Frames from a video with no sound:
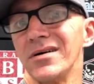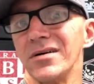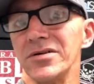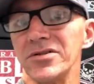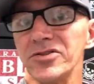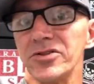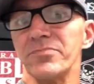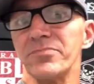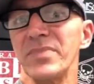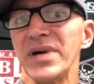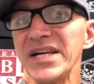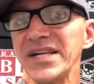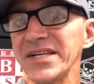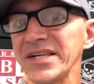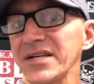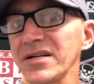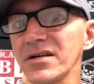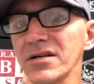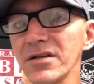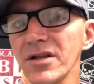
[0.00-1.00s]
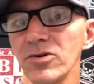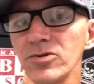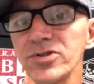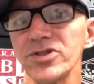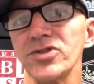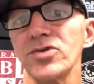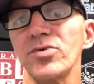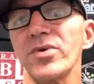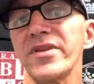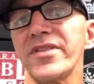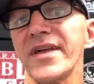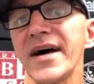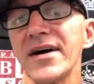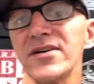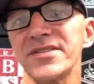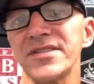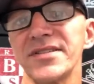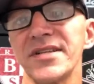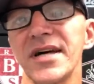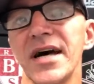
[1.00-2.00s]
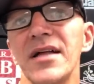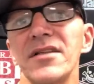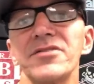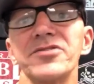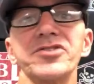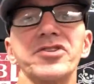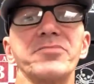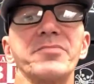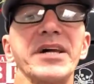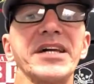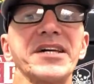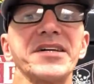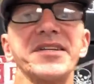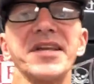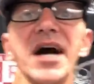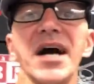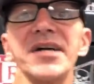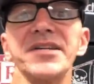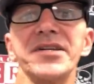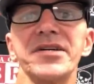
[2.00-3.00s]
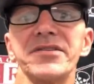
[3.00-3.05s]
you're making close to a thousand dollars you're making nine